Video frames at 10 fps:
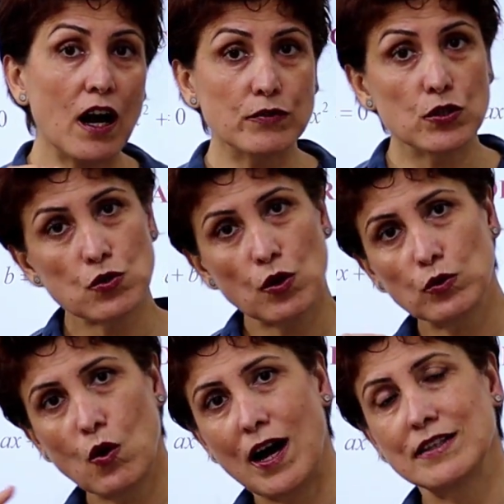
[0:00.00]
how to
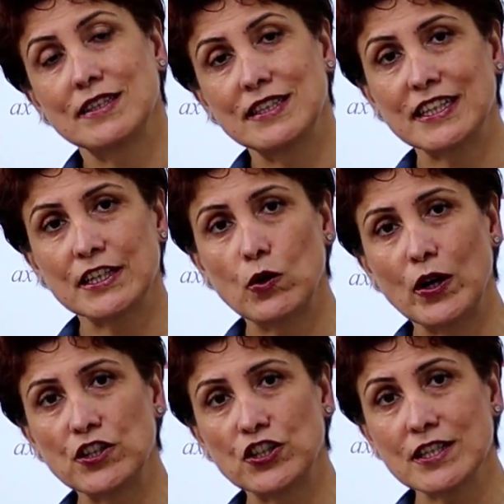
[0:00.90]
solve quadratic
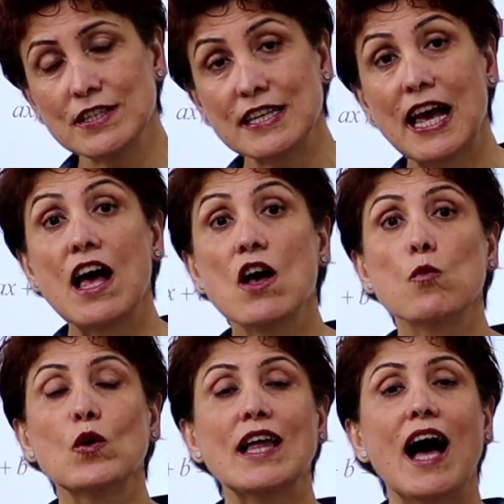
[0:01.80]
equations
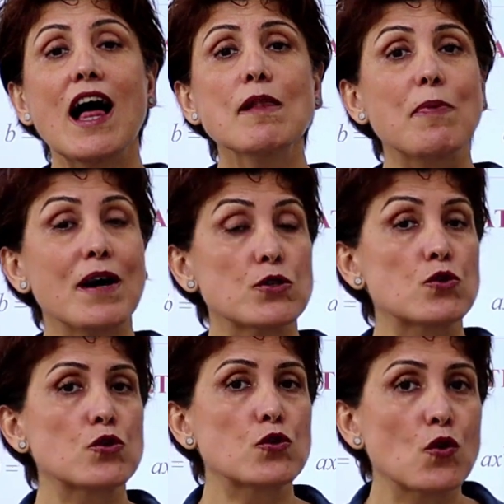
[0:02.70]
will help
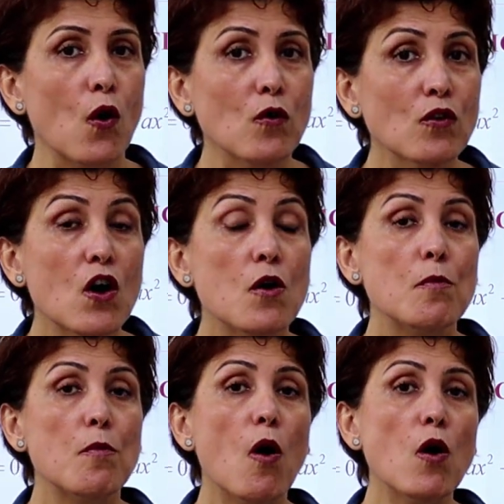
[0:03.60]
us to solve
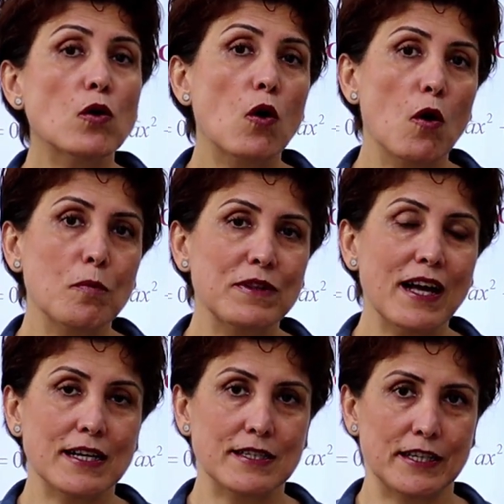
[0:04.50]
more
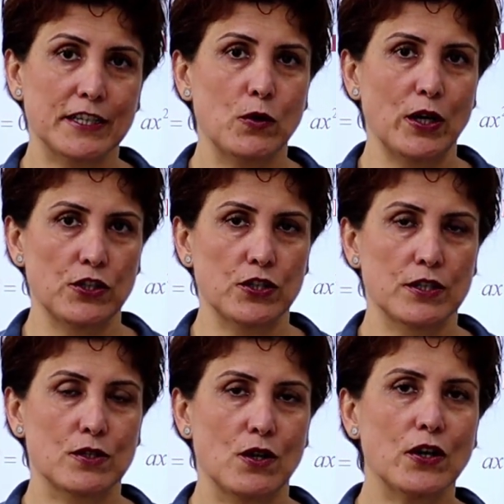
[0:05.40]
complex
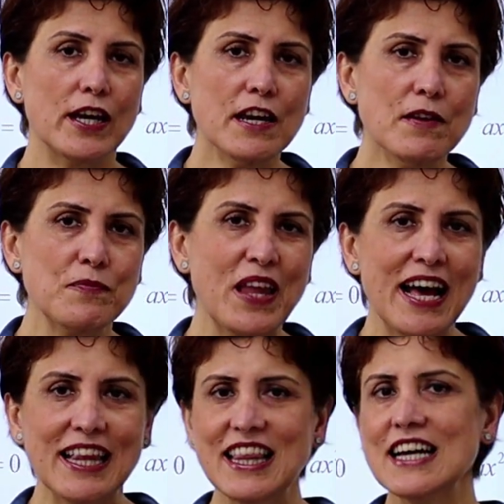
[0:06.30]
equations. Okay?
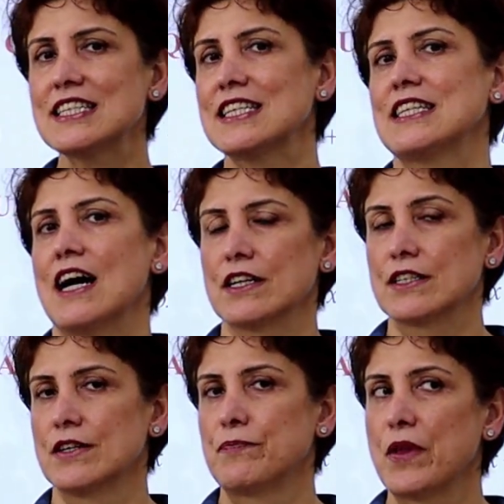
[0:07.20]
Let's
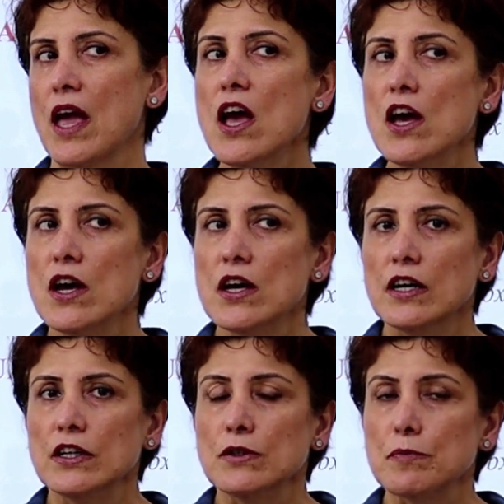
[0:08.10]
start.
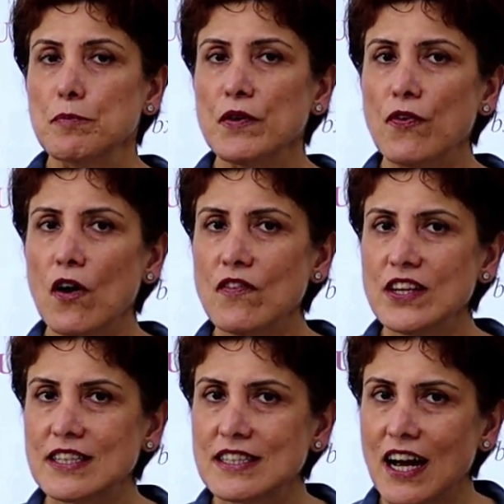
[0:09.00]
Before
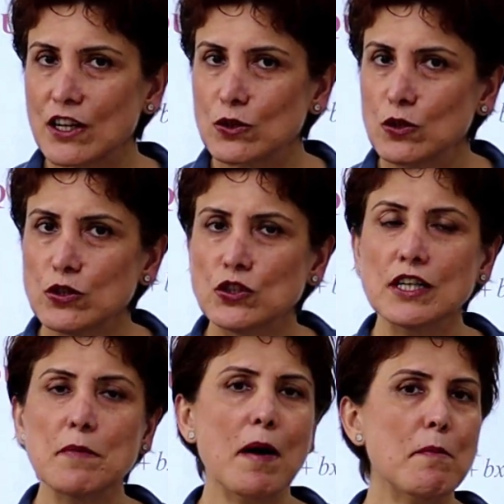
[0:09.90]
we start, could
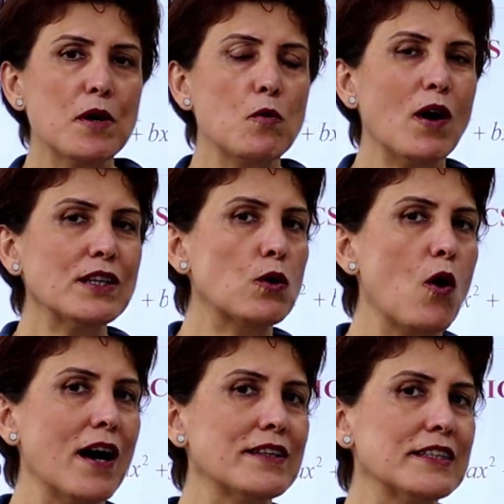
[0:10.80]
you remember what
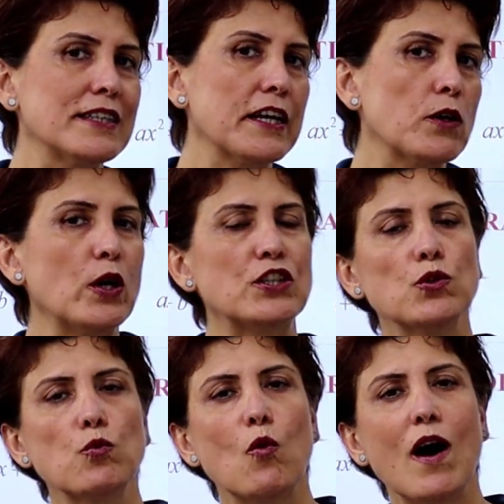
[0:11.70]
quadratic
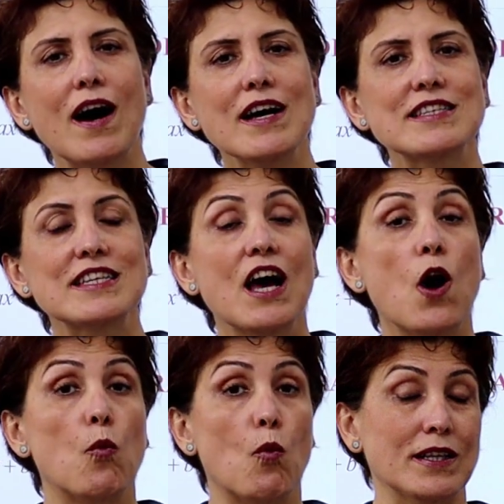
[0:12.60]
equation was?
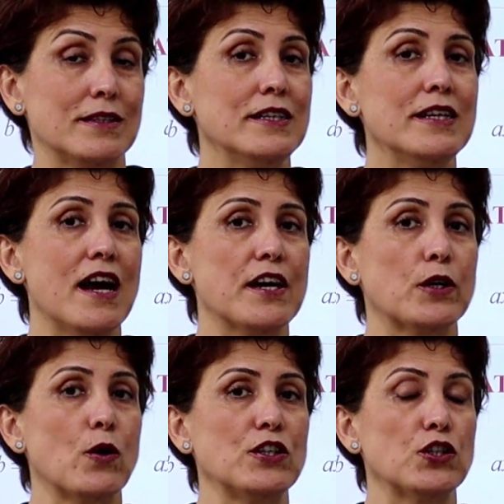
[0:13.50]
What linear
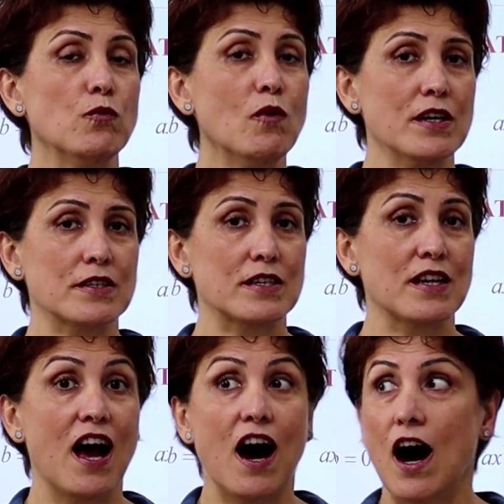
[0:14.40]
equation
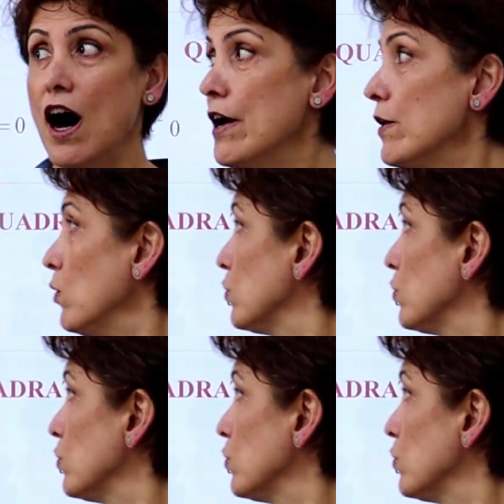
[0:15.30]
was? I